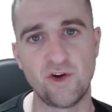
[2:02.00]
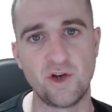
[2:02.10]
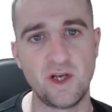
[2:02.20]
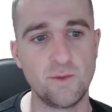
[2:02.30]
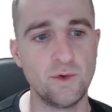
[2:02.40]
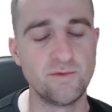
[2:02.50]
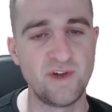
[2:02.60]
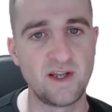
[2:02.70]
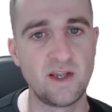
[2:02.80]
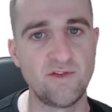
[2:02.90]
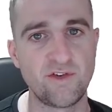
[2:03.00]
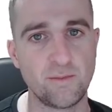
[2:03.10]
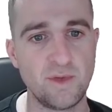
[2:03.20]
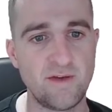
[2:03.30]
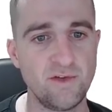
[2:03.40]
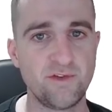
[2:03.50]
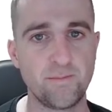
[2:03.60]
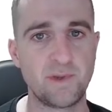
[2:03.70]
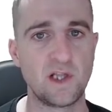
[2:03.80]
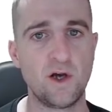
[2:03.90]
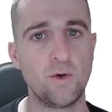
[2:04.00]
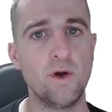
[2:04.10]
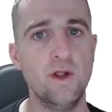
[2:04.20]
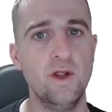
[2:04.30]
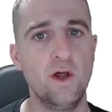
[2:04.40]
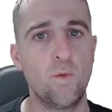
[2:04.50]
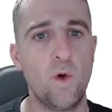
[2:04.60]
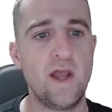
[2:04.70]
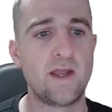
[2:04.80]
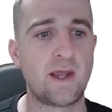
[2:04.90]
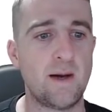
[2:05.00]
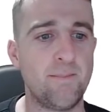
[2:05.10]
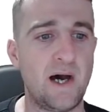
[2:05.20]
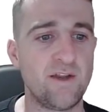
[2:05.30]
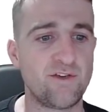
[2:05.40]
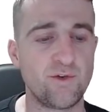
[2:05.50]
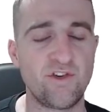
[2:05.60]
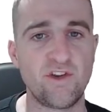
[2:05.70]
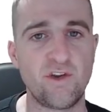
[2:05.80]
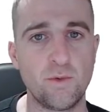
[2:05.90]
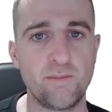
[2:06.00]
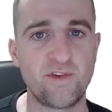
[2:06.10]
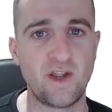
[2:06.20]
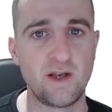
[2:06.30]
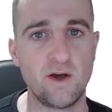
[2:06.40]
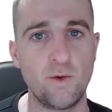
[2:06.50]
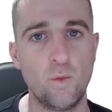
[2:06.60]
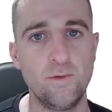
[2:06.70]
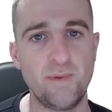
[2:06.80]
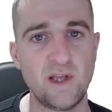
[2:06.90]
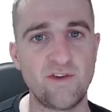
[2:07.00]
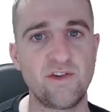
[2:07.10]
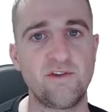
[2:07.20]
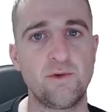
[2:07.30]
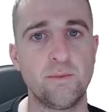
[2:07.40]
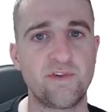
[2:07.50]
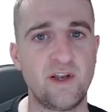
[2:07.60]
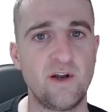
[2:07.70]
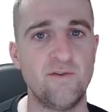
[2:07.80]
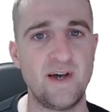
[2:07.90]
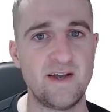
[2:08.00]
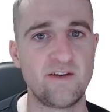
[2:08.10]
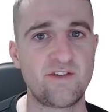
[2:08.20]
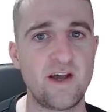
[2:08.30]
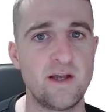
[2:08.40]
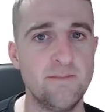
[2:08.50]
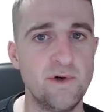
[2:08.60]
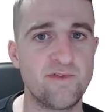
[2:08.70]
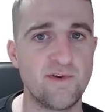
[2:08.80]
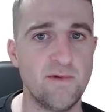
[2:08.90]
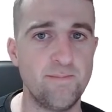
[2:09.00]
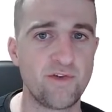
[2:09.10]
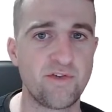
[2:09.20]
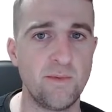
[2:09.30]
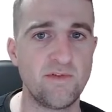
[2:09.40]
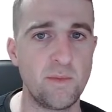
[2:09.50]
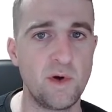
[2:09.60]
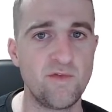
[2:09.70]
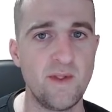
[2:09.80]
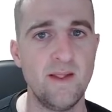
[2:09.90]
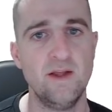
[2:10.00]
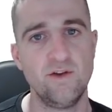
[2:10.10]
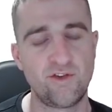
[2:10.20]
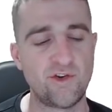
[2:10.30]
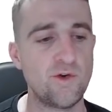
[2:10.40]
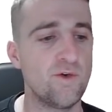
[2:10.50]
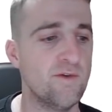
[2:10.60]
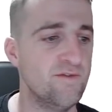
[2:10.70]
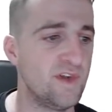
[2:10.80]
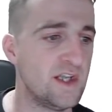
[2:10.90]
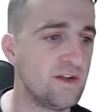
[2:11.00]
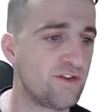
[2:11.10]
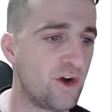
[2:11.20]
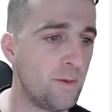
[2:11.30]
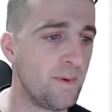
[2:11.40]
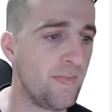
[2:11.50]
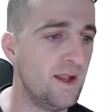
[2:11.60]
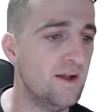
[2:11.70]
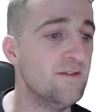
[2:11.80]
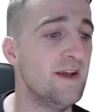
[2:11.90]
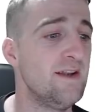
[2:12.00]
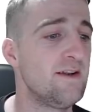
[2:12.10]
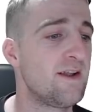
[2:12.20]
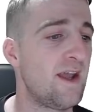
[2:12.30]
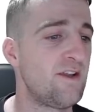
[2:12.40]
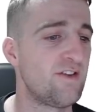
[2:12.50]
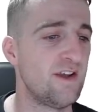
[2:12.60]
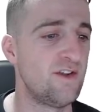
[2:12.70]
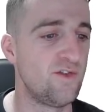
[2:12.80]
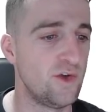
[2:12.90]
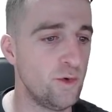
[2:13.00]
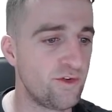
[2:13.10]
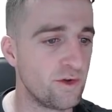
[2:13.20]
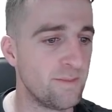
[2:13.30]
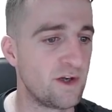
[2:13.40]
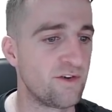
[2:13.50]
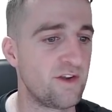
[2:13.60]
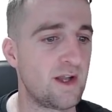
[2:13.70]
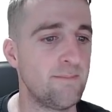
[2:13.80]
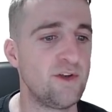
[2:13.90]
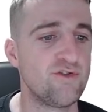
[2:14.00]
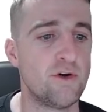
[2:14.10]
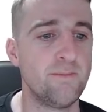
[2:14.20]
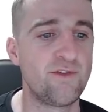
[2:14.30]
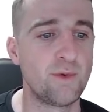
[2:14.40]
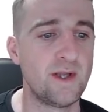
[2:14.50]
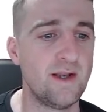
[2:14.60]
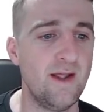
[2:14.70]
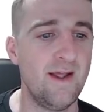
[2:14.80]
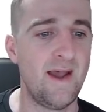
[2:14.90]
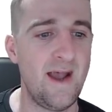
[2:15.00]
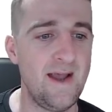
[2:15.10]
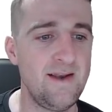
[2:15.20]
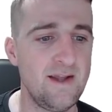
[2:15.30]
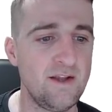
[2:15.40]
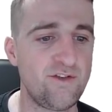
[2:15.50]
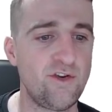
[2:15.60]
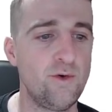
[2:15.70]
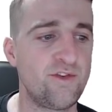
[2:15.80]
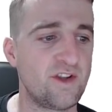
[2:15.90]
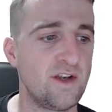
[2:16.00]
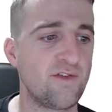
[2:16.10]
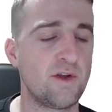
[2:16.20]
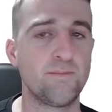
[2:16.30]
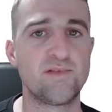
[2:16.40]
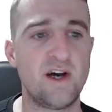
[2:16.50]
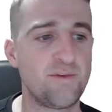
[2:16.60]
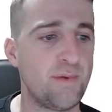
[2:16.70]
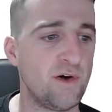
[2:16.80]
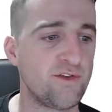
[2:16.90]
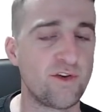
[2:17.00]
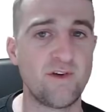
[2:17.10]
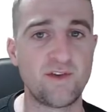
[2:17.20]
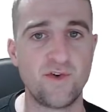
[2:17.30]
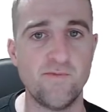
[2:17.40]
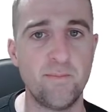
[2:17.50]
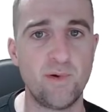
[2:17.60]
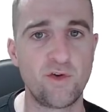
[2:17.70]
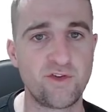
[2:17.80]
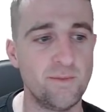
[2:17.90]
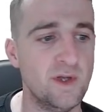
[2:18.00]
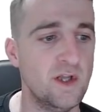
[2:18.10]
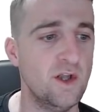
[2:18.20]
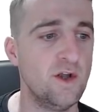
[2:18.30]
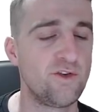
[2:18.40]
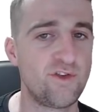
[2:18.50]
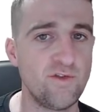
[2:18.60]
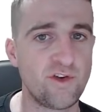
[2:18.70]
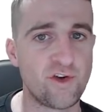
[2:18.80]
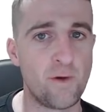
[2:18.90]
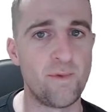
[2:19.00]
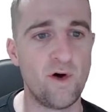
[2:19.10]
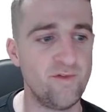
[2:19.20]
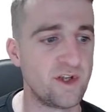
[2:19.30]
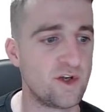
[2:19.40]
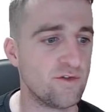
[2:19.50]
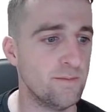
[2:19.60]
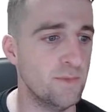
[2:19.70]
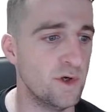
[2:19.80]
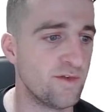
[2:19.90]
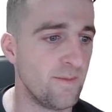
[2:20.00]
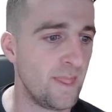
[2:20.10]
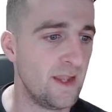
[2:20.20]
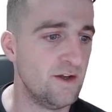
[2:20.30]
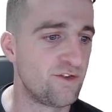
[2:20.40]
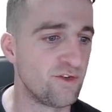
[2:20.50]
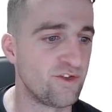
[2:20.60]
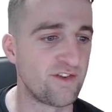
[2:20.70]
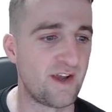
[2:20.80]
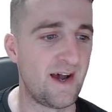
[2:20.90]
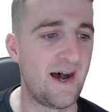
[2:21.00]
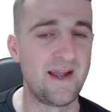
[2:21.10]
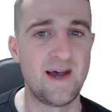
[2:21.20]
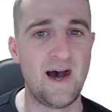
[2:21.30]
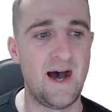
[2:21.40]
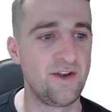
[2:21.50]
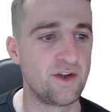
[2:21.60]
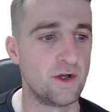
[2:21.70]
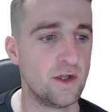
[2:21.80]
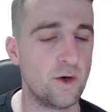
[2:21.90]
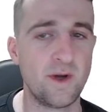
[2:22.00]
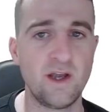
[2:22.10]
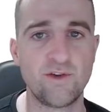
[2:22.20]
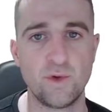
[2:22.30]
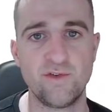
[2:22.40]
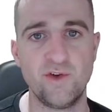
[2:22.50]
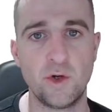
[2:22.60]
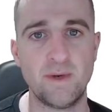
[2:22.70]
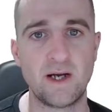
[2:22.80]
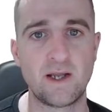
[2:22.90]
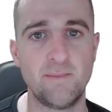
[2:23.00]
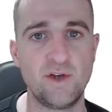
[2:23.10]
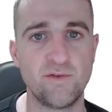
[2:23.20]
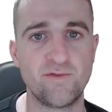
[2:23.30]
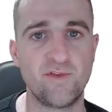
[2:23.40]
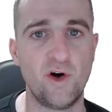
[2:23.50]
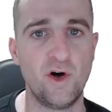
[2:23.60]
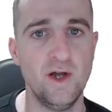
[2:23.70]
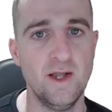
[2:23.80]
on and it will then give you some levels below where you can buy. So 61% would be 61% of the entire move from the bottom of the move to the top. The indicator is useful because it can be drawn between any two significant price points, so that's from the bottom to the top of the current move, such as a high and a low. It is worth noting that it can be done for